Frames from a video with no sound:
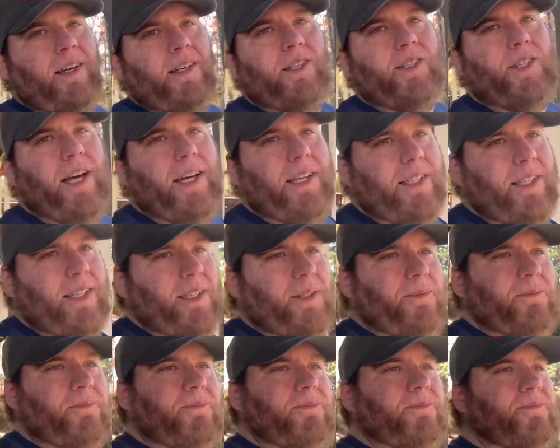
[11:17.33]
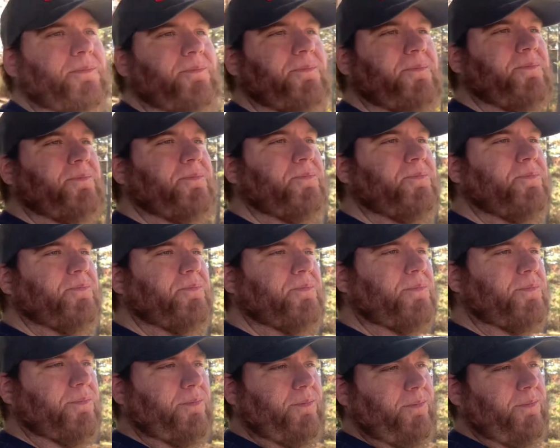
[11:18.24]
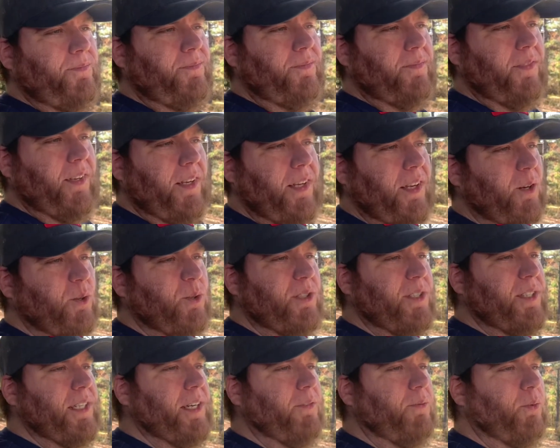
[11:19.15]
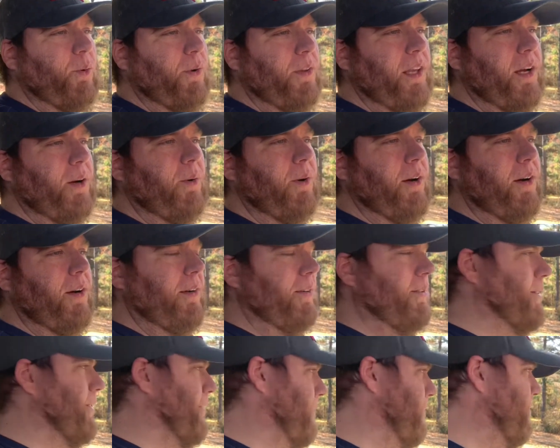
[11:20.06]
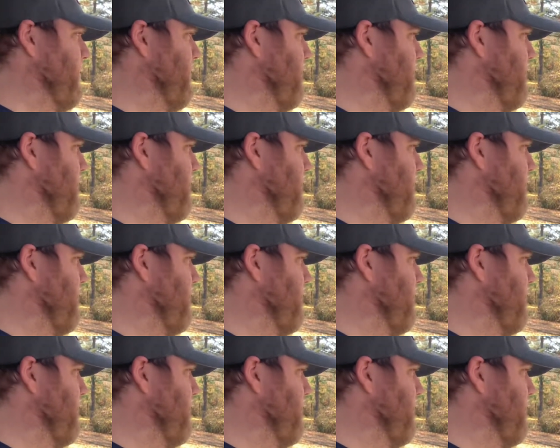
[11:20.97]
chasing them. Go sniff where they were. So,